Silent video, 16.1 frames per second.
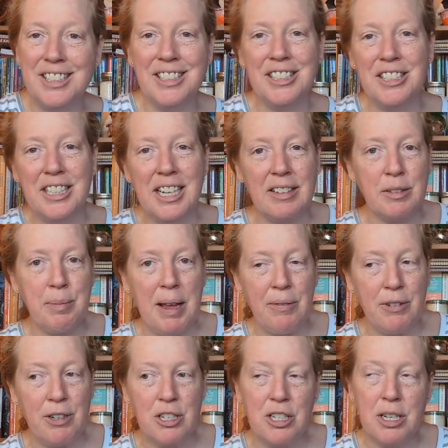and you didn't have to
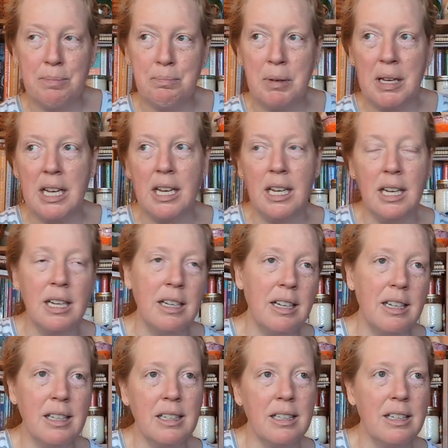pay for
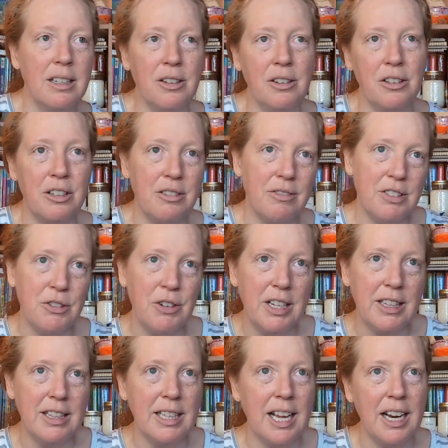shipping, and it was
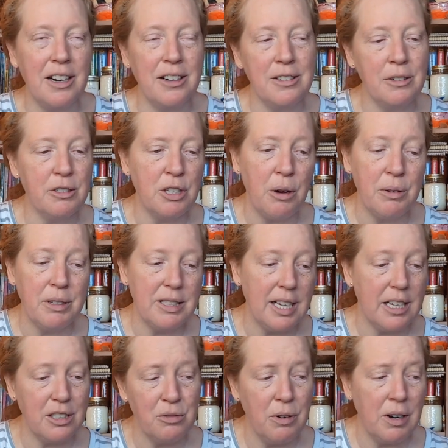right there, and there was always
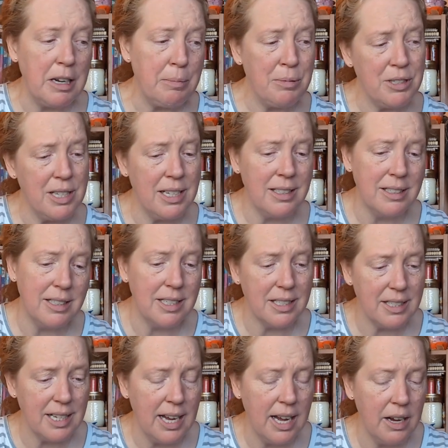like a 20%
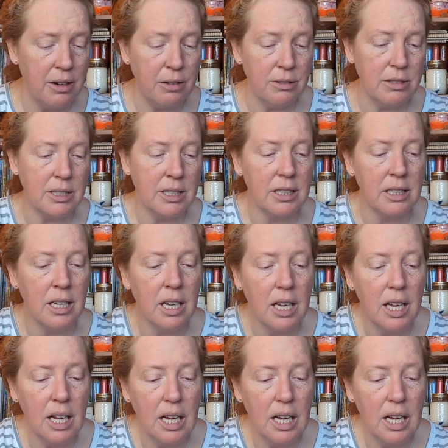discount, and